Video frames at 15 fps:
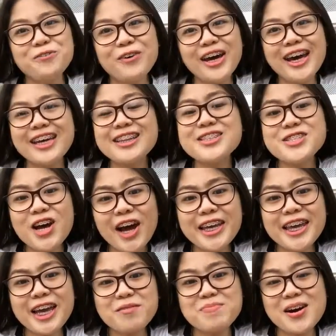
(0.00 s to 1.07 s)
When
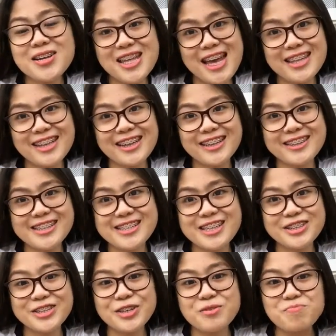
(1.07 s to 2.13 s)
talking about ethical
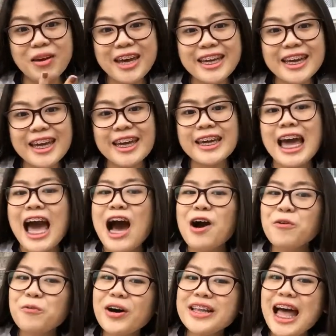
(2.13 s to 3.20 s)
decision making,
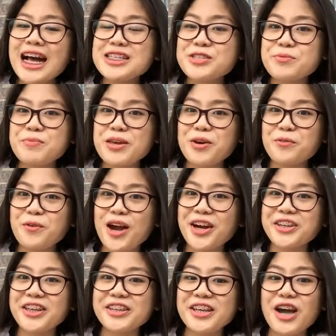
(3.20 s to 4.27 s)
one has to be
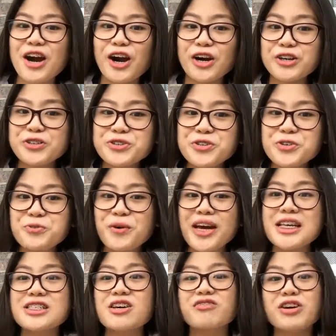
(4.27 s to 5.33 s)
aware that there are two
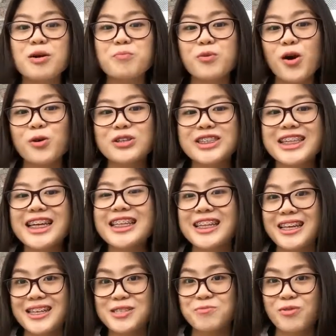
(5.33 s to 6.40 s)
ways of
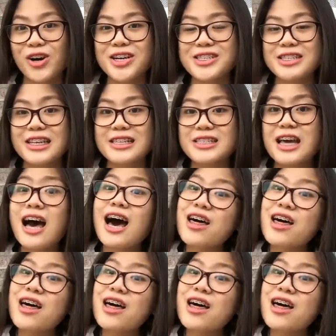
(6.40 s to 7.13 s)
approaching this process.